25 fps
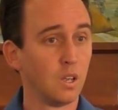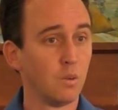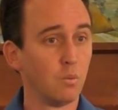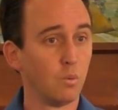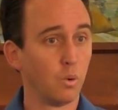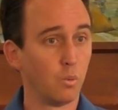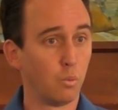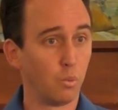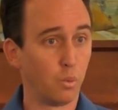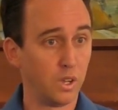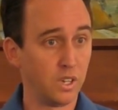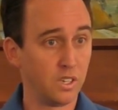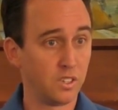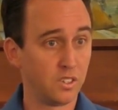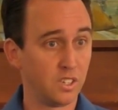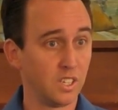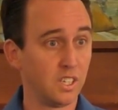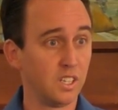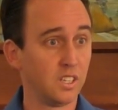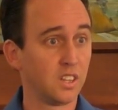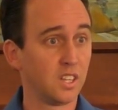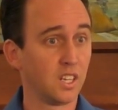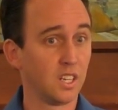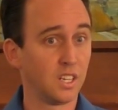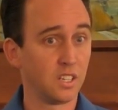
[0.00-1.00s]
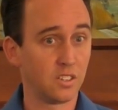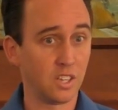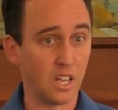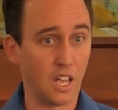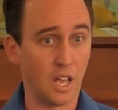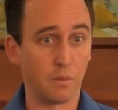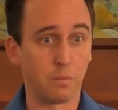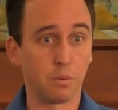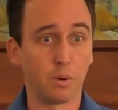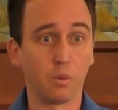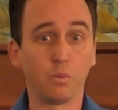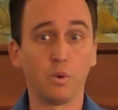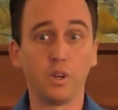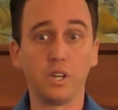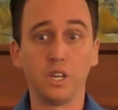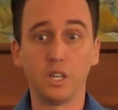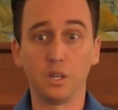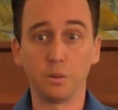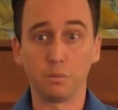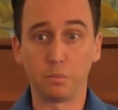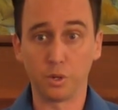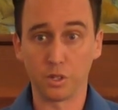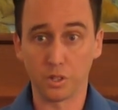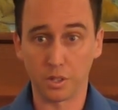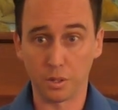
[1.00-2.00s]
When we see things happen, we need
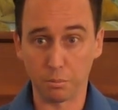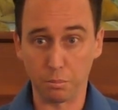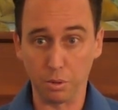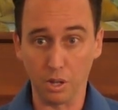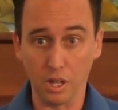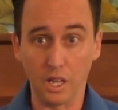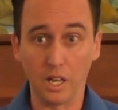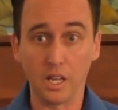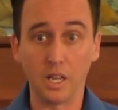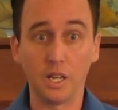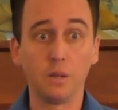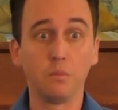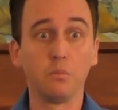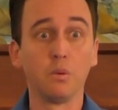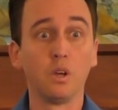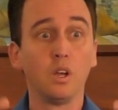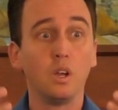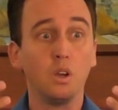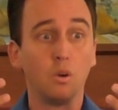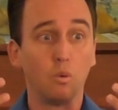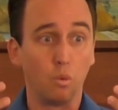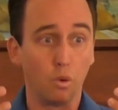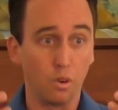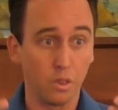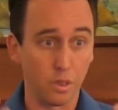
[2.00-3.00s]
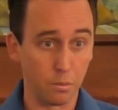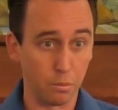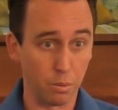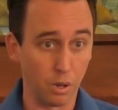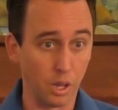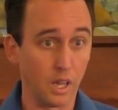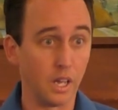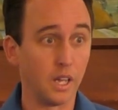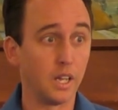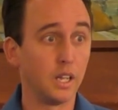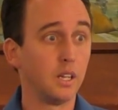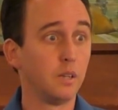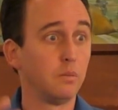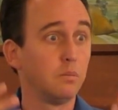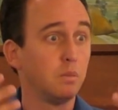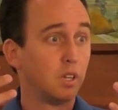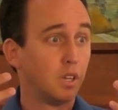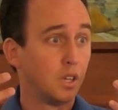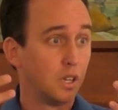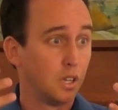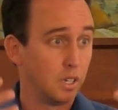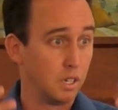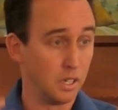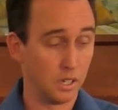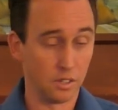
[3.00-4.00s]
to put the blame where the blame
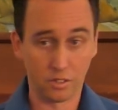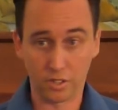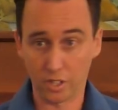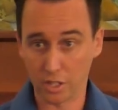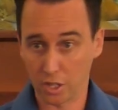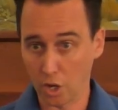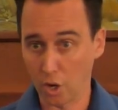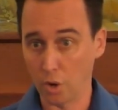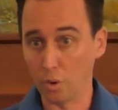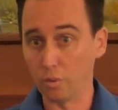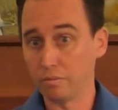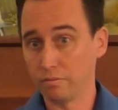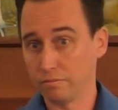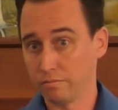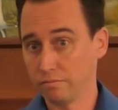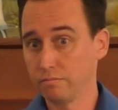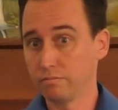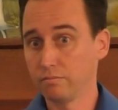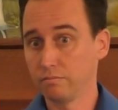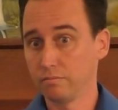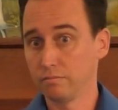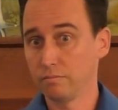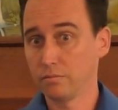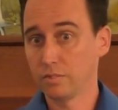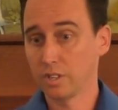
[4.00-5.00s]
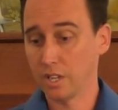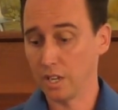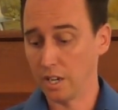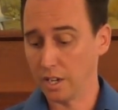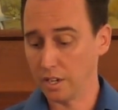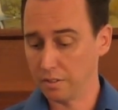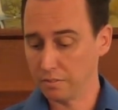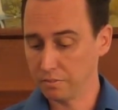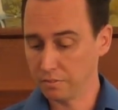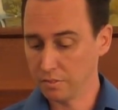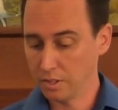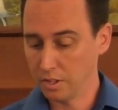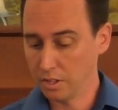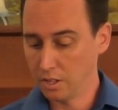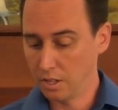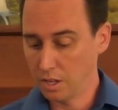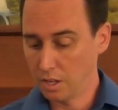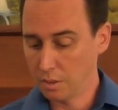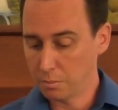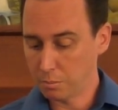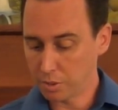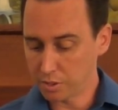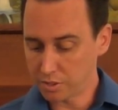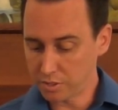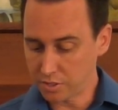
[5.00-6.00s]
needs to go. Okay?
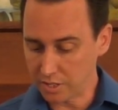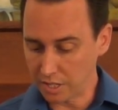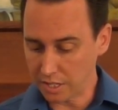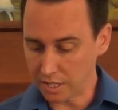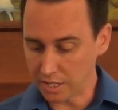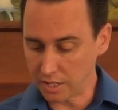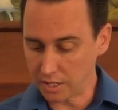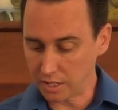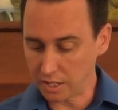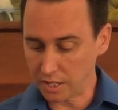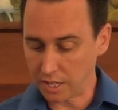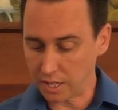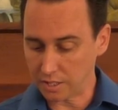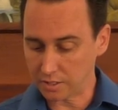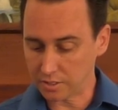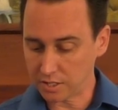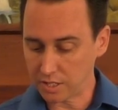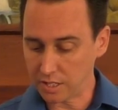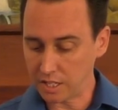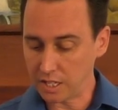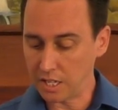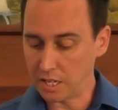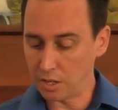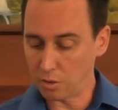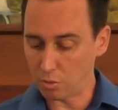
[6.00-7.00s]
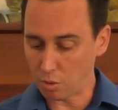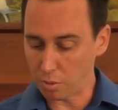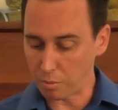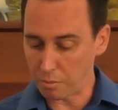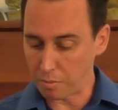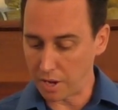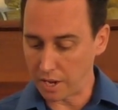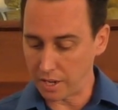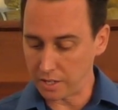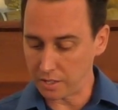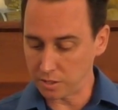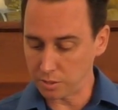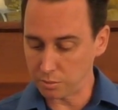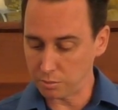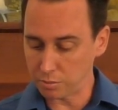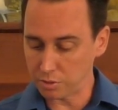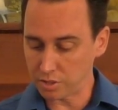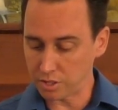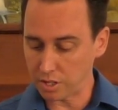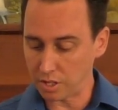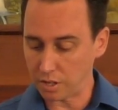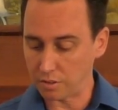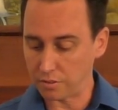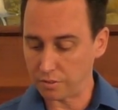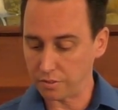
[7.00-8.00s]
But secondly, I see he reminds
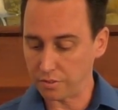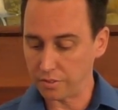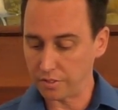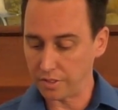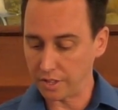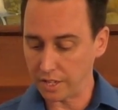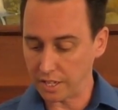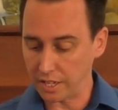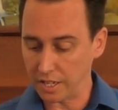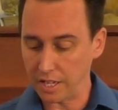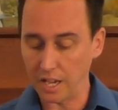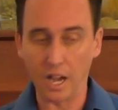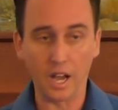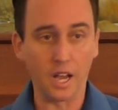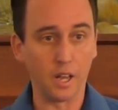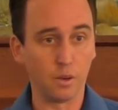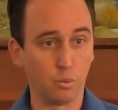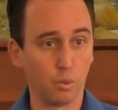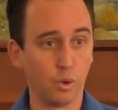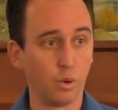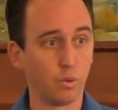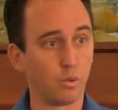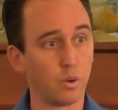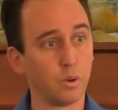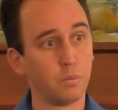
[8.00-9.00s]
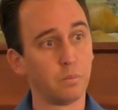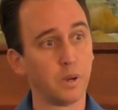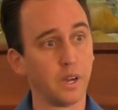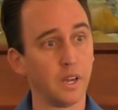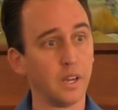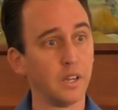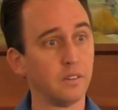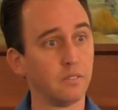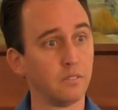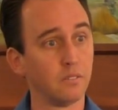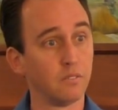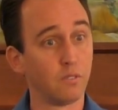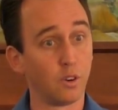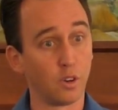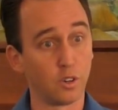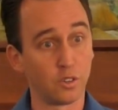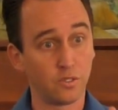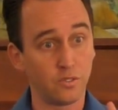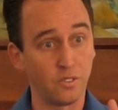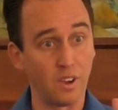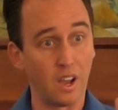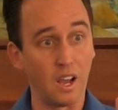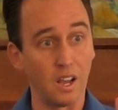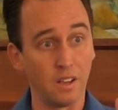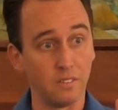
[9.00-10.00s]
himself that God will repay. Verse
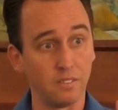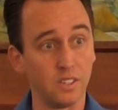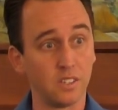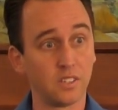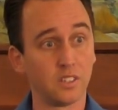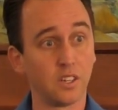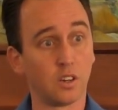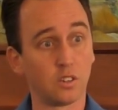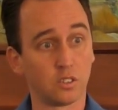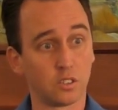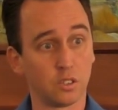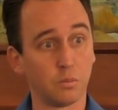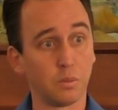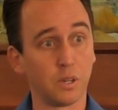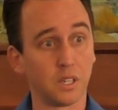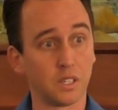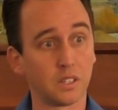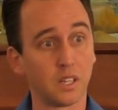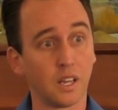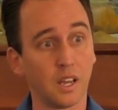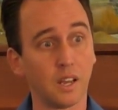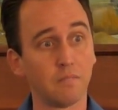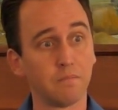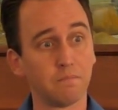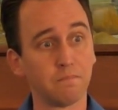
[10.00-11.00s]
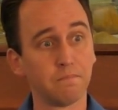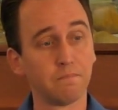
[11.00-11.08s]
5, he talks about that.